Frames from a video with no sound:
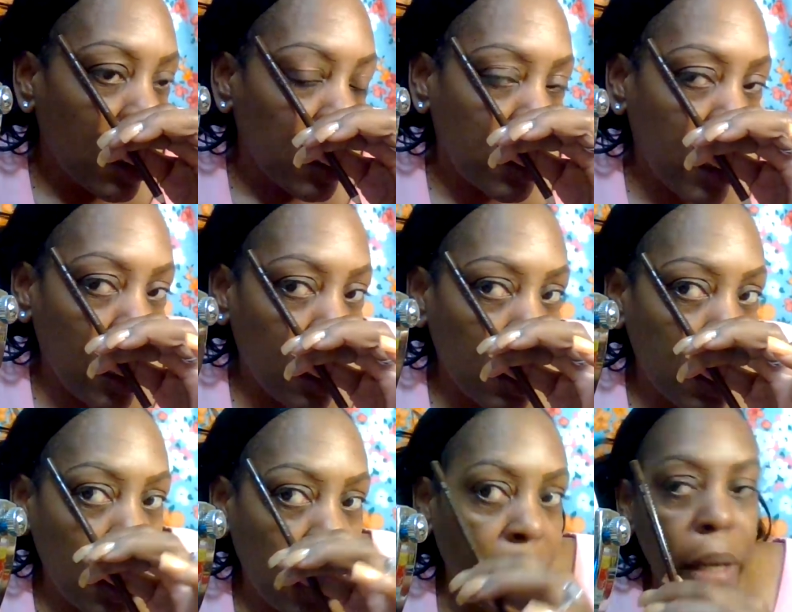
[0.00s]
take a
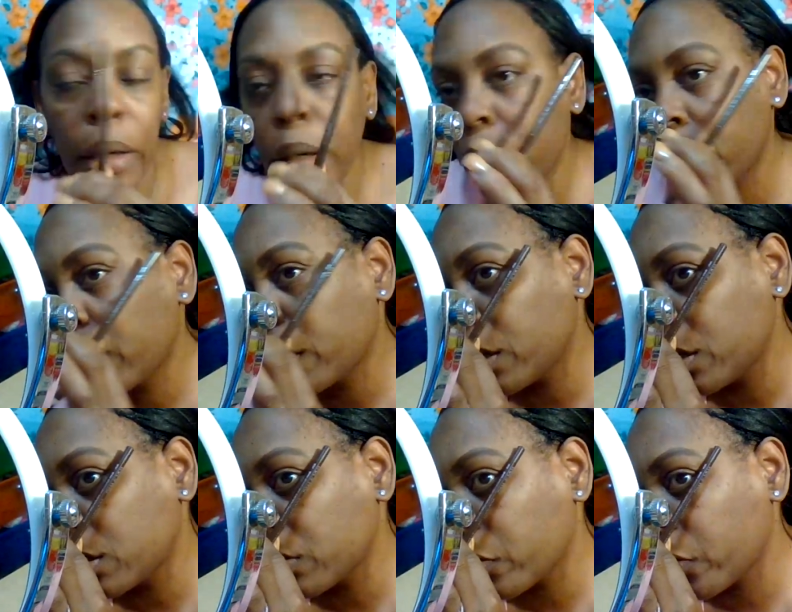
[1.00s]
look at it and
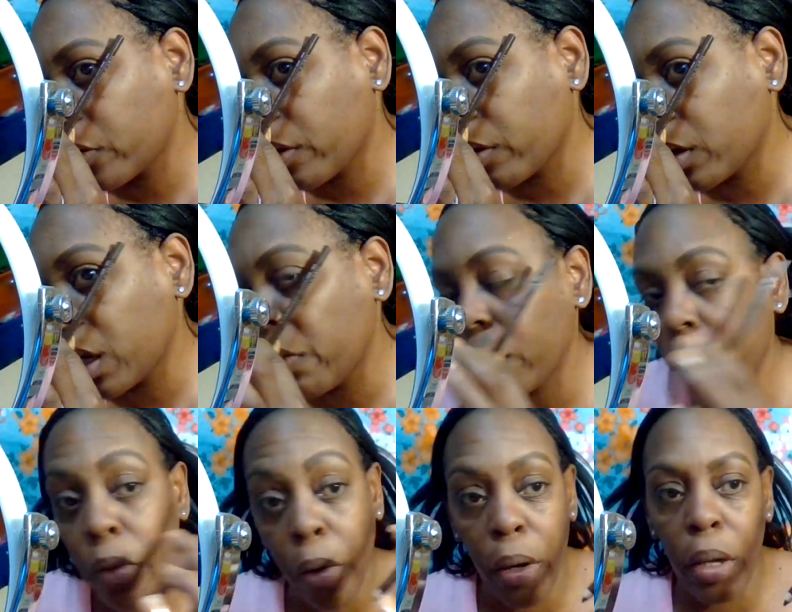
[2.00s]
it's very even
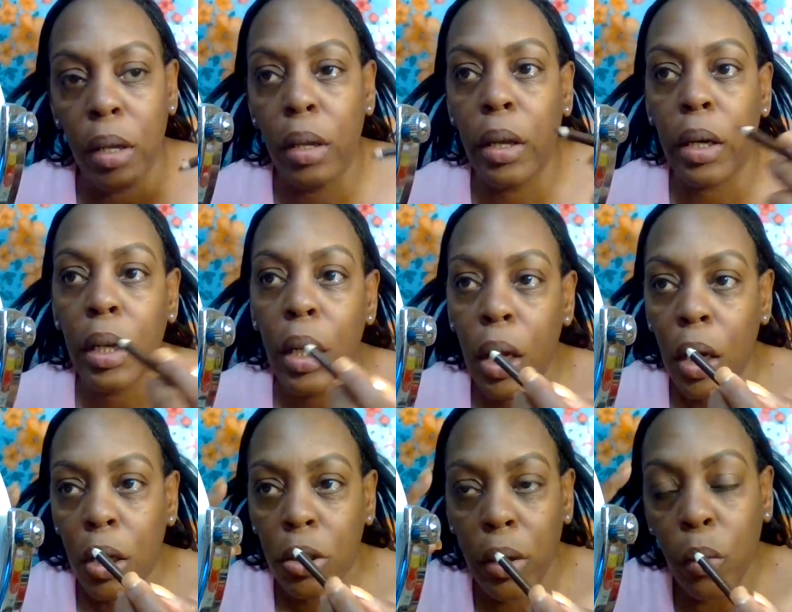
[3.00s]
very good
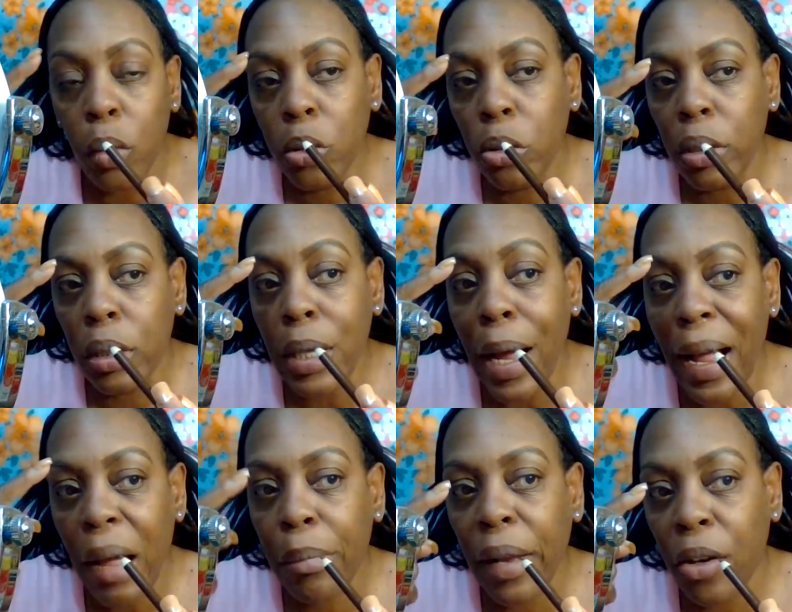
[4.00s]
so you want to do the
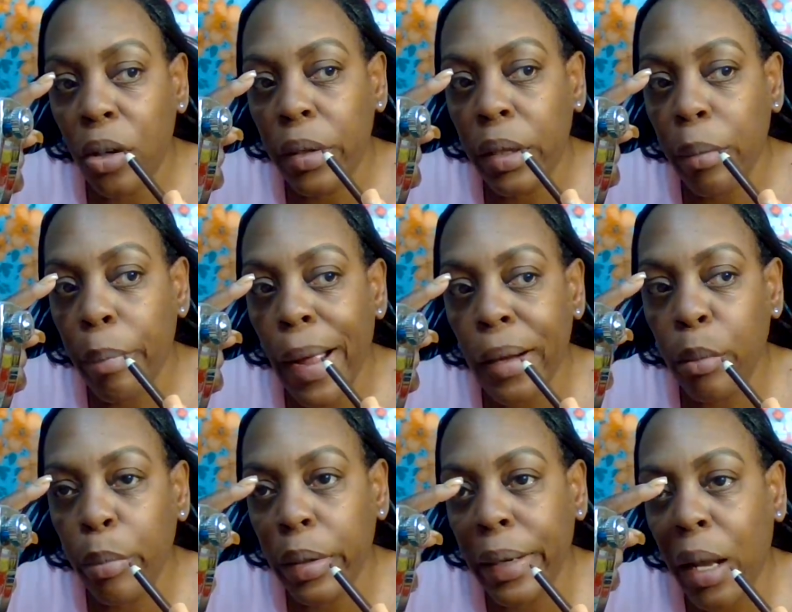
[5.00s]
top like you did the
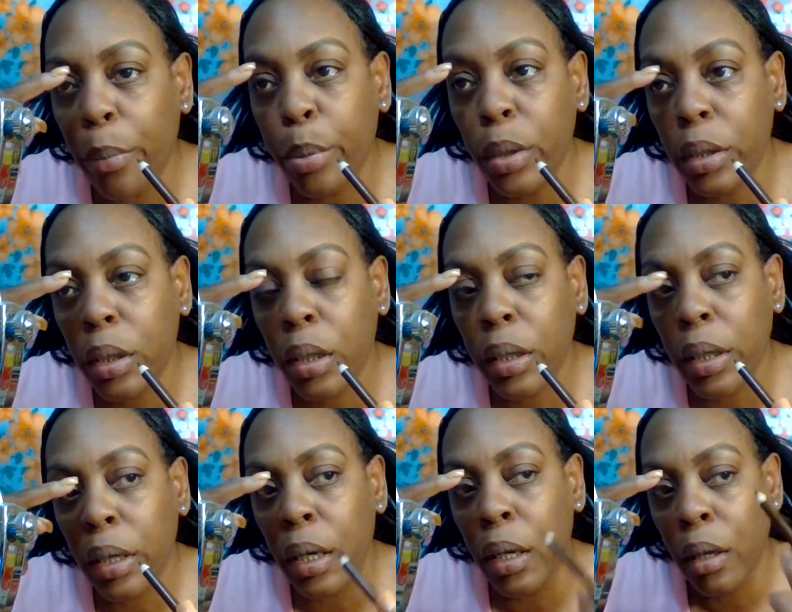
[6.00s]
bottom but not put
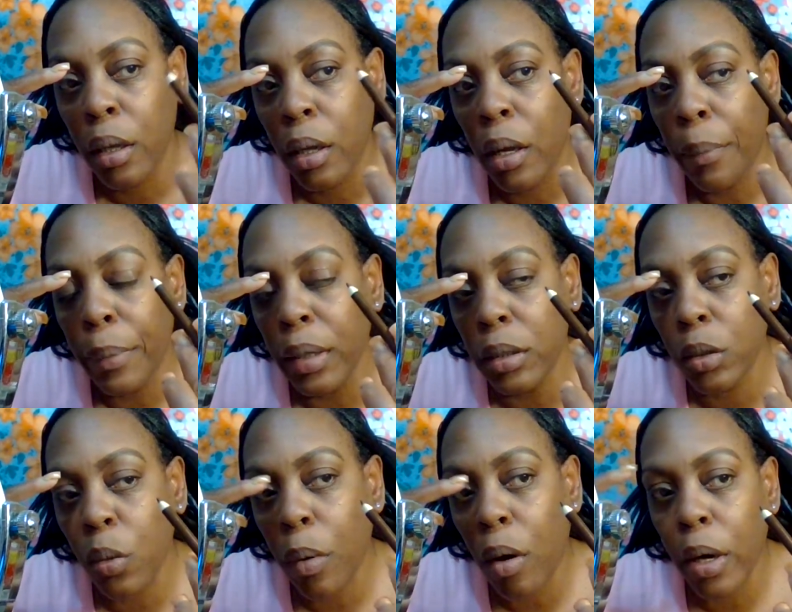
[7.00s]
the
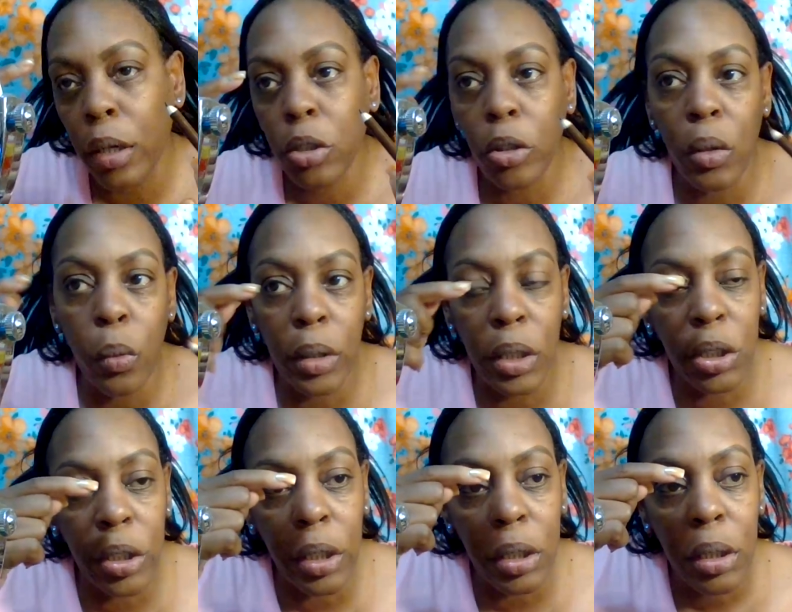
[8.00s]
pencil part so you want to
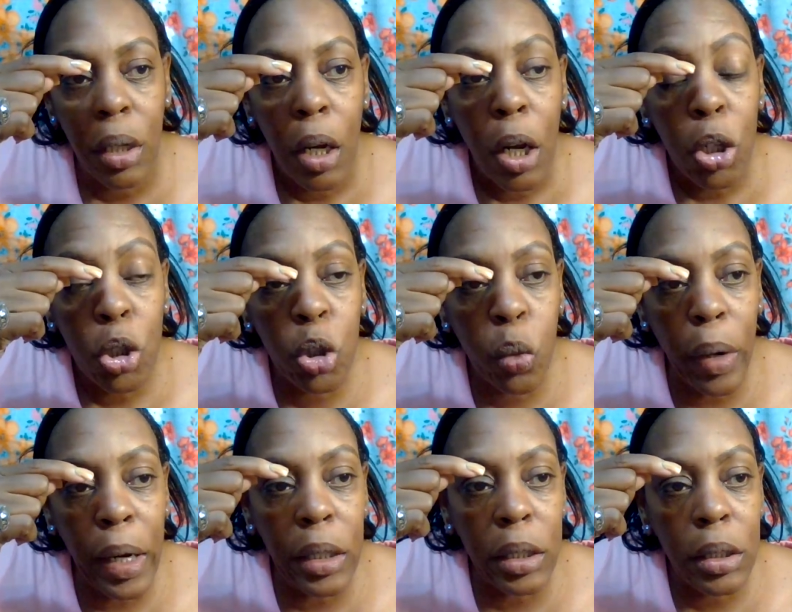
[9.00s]
just
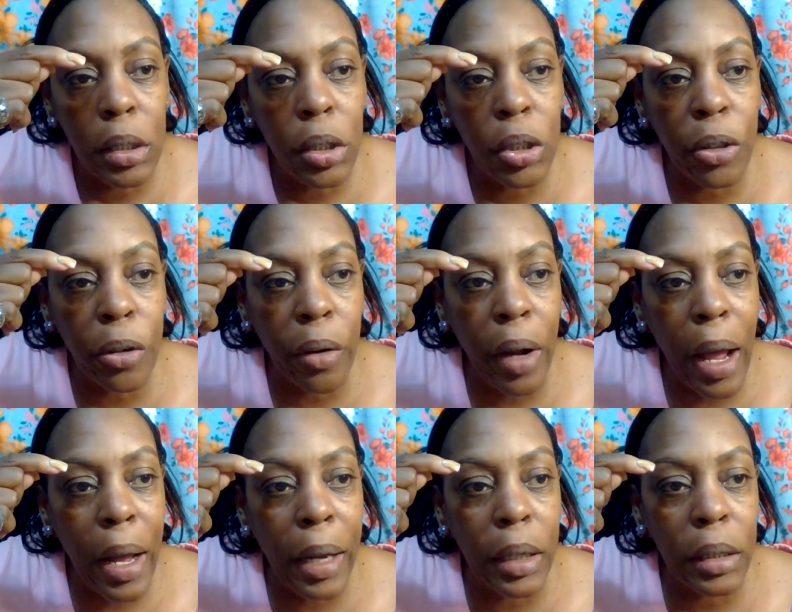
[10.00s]
trace your
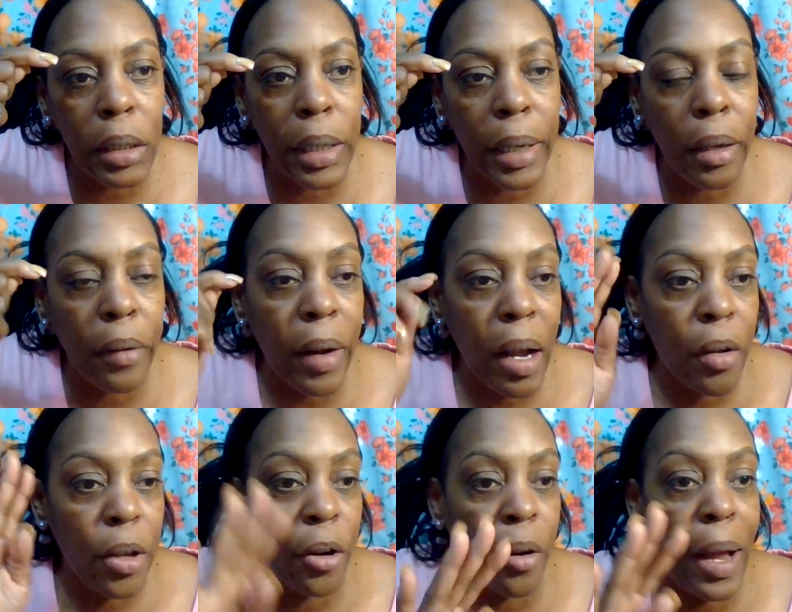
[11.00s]
eyelid of how
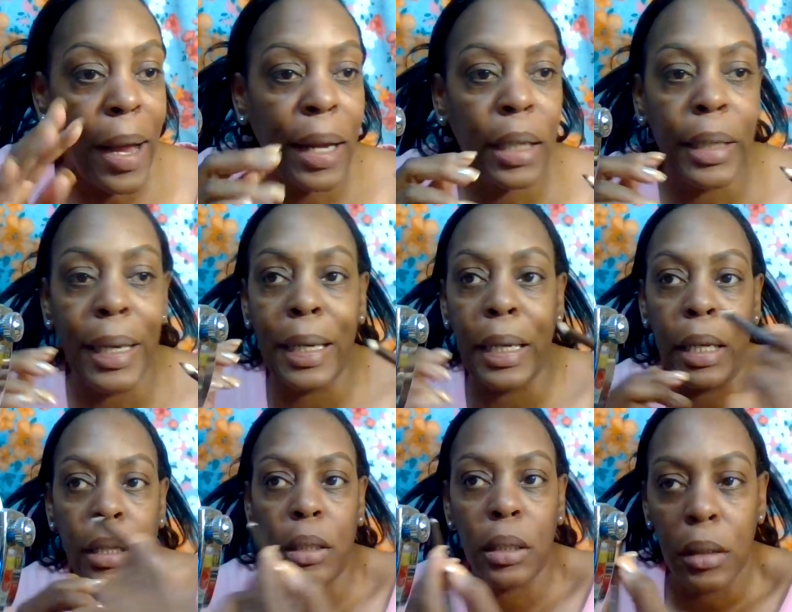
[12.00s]
your eyelid
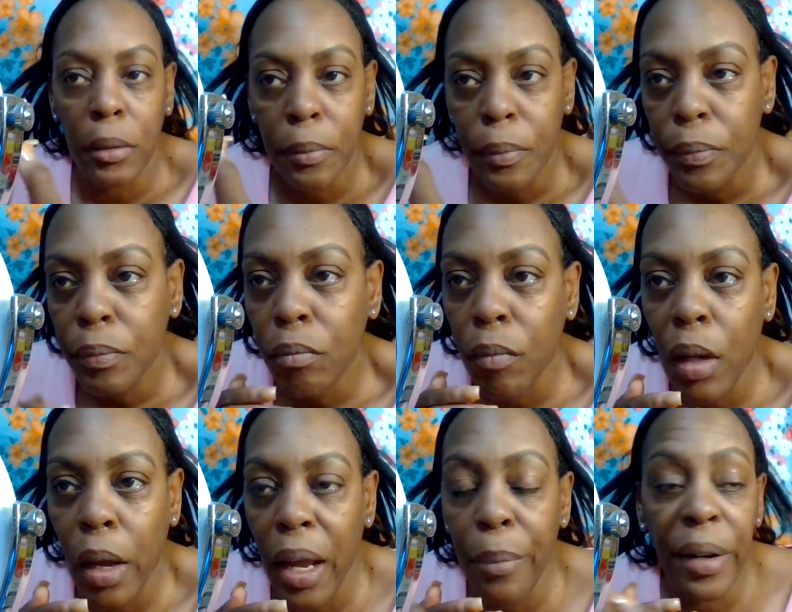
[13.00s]
is
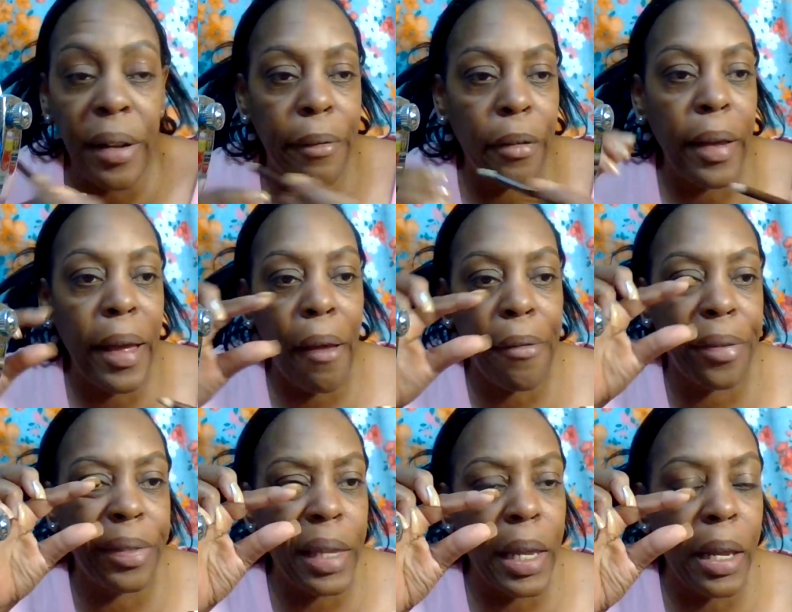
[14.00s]
okay but if you have
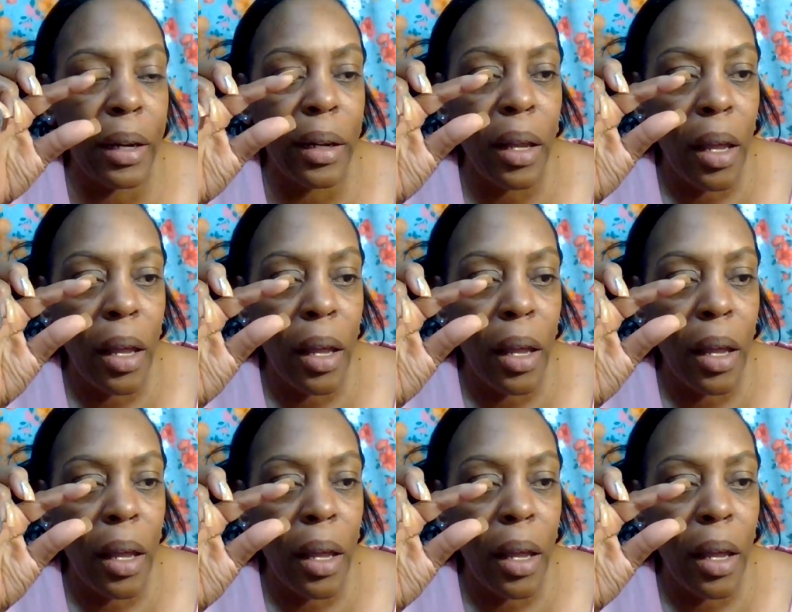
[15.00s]
thin